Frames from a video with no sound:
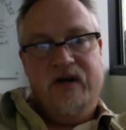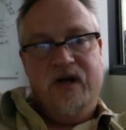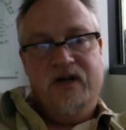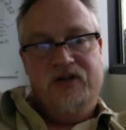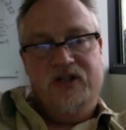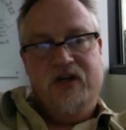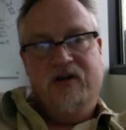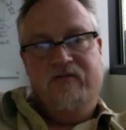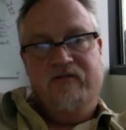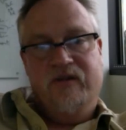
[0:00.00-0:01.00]
a
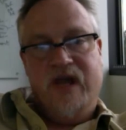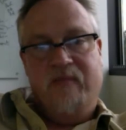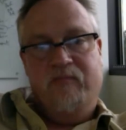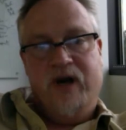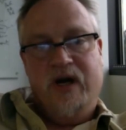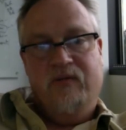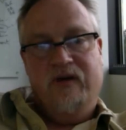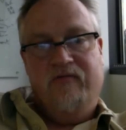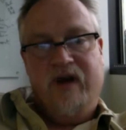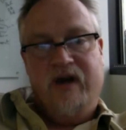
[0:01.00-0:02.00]
JIRA for that bug we
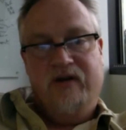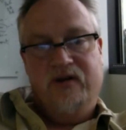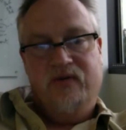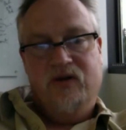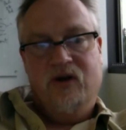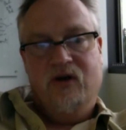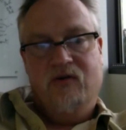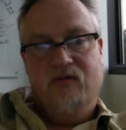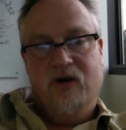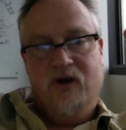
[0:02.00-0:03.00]
found, and then we'll
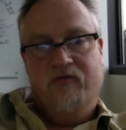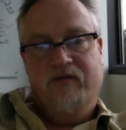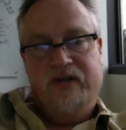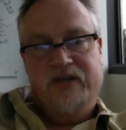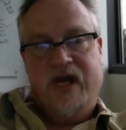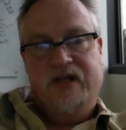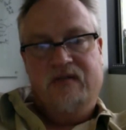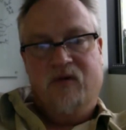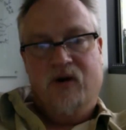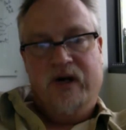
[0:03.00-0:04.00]
go fix that in the
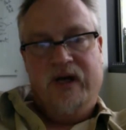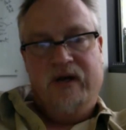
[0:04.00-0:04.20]
morning.